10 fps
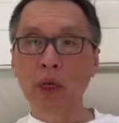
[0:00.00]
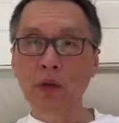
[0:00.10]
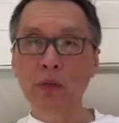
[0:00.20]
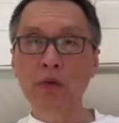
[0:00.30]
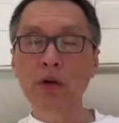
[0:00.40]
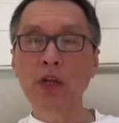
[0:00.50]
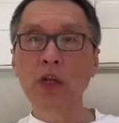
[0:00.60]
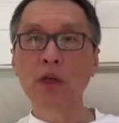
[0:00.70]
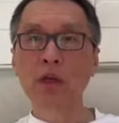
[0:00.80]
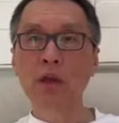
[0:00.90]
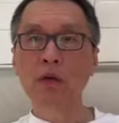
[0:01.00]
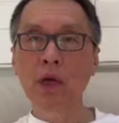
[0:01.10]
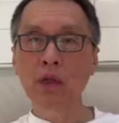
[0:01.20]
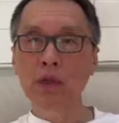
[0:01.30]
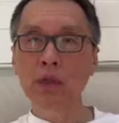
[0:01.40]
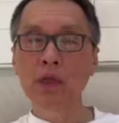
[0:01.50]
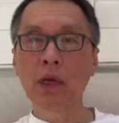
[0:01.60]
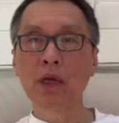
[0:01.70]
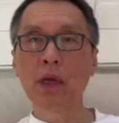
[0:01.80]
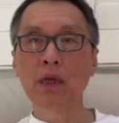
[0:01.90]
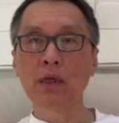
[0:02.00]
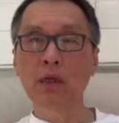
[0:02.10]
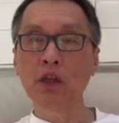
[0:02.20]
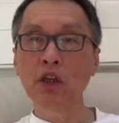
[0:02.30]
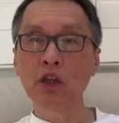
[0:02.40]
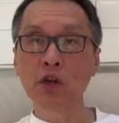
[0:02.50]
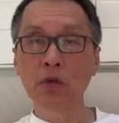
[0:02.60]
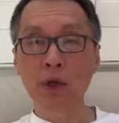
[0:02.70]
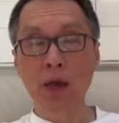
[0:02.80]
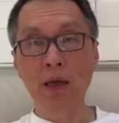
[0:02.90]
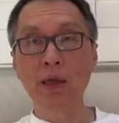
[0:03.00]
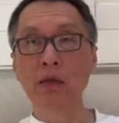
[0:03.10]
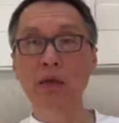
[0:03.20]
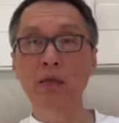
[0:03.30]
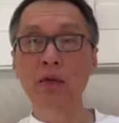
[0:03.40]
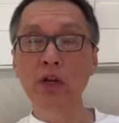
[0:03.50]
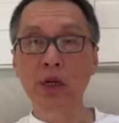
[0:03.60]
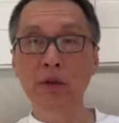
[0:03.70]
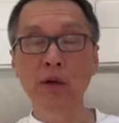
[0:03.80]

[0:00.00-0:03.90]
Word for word: his breathing, you can see that there's an issue there in his breathing.